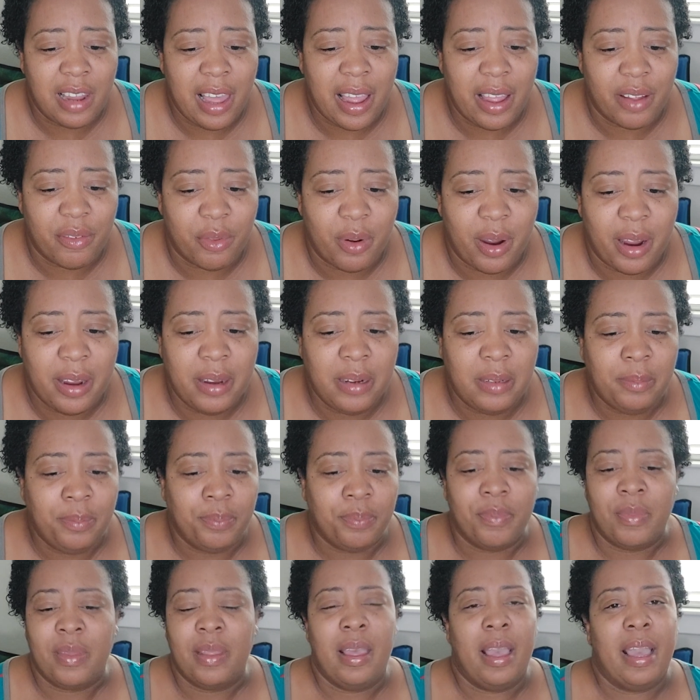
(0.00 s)
life, right?
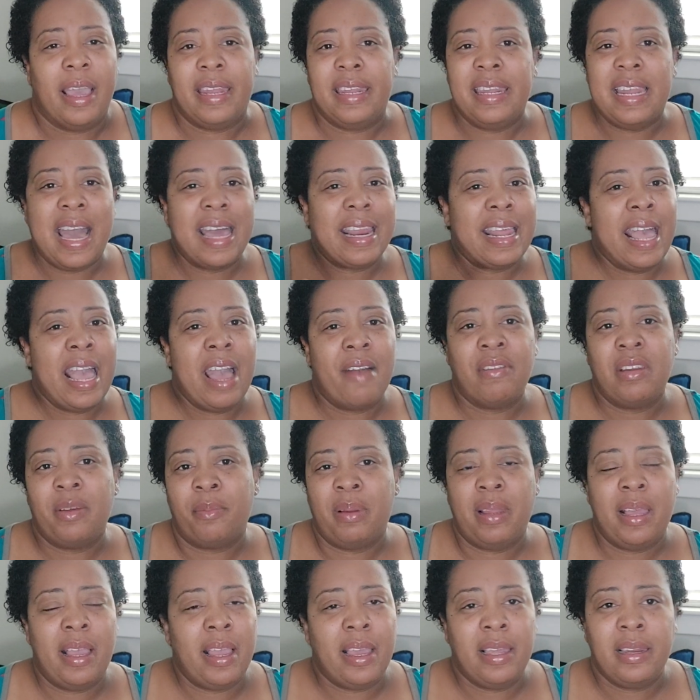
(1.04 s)
And not having a
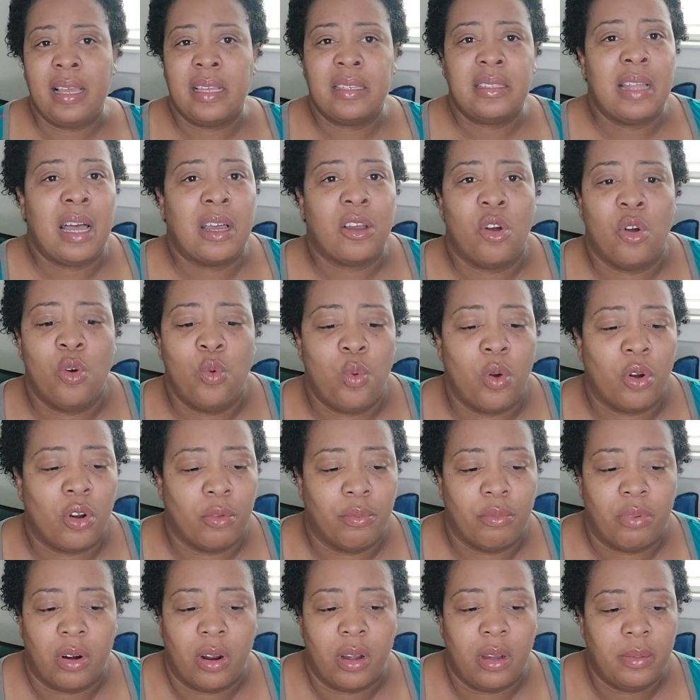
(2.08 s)
plan, that's not going to
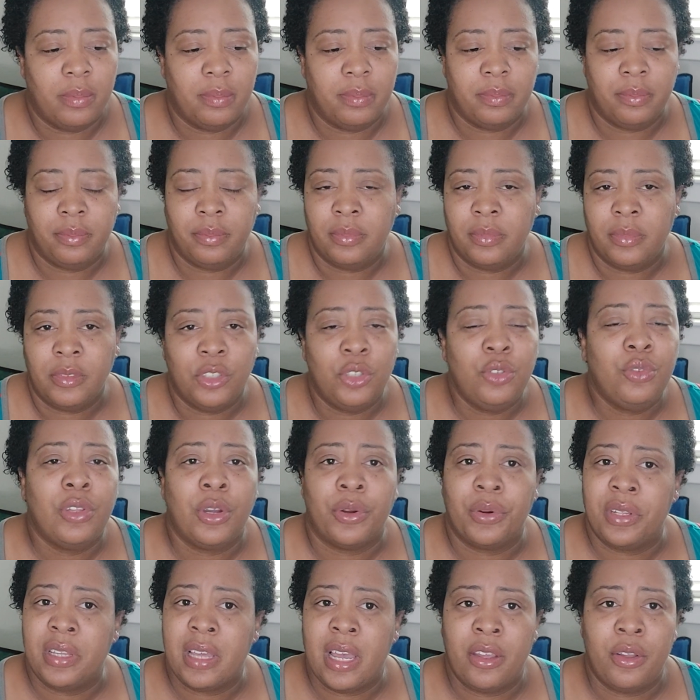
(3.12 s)
work, bro. You're
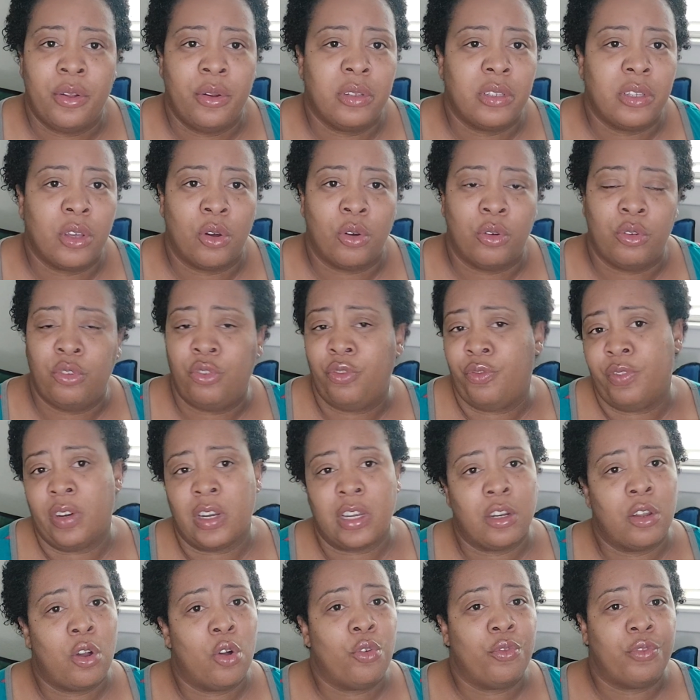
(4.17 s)
38 years old. You're too
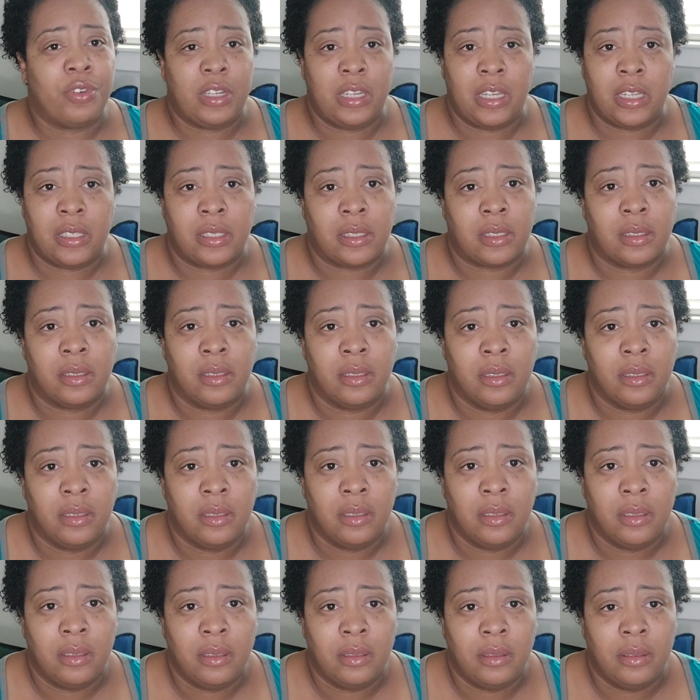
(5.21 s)
fucking old for this.
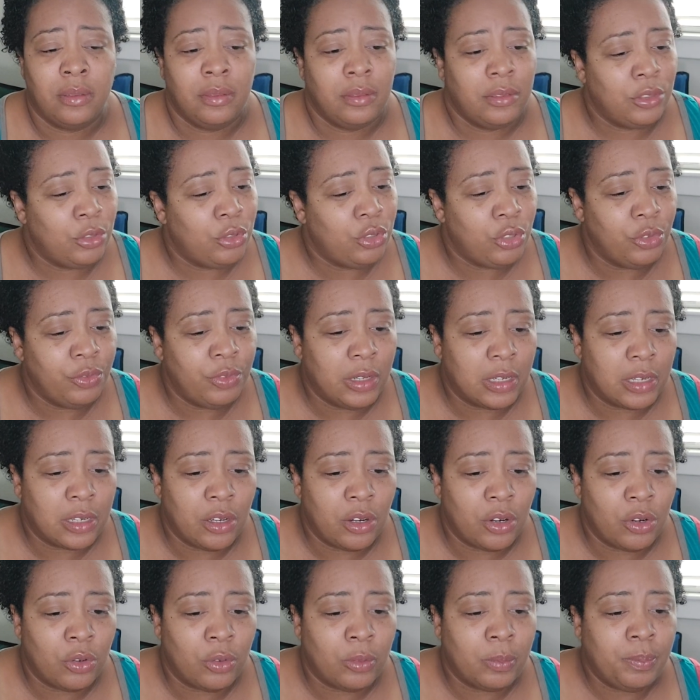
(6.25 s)
You're too fucking
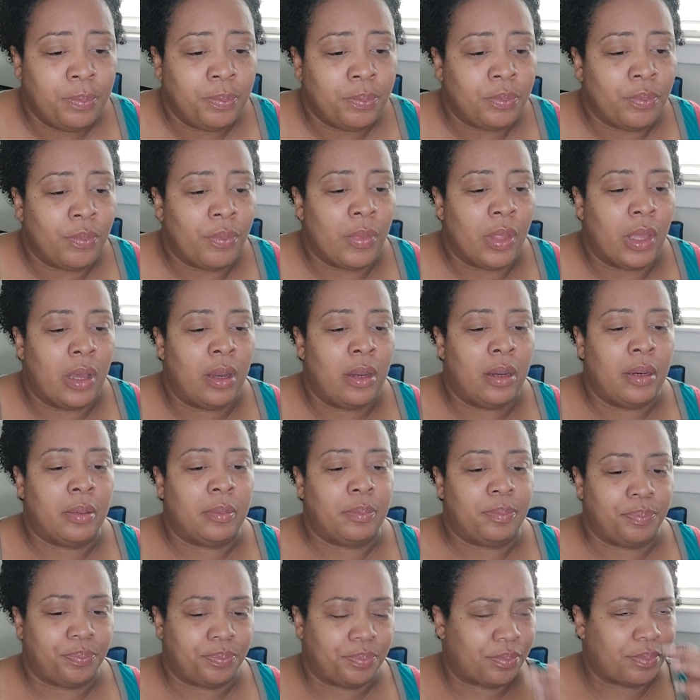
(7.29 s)
old.
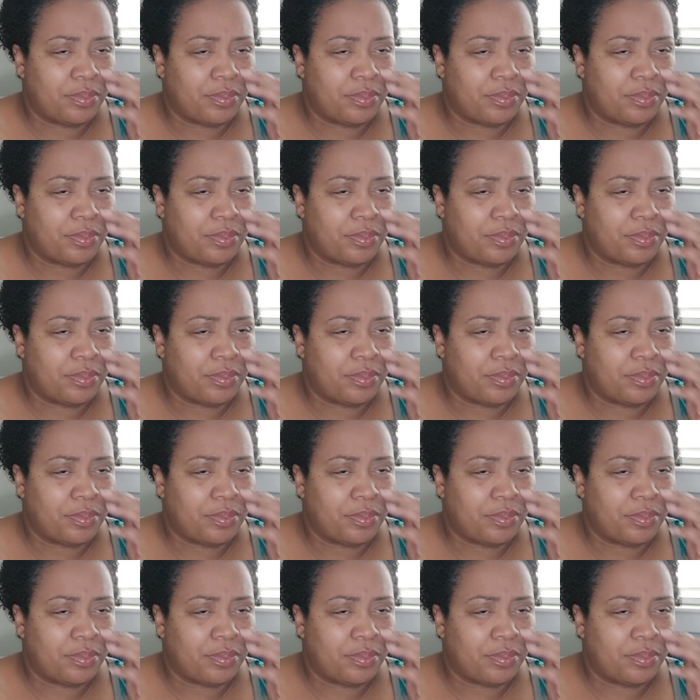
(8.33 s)
I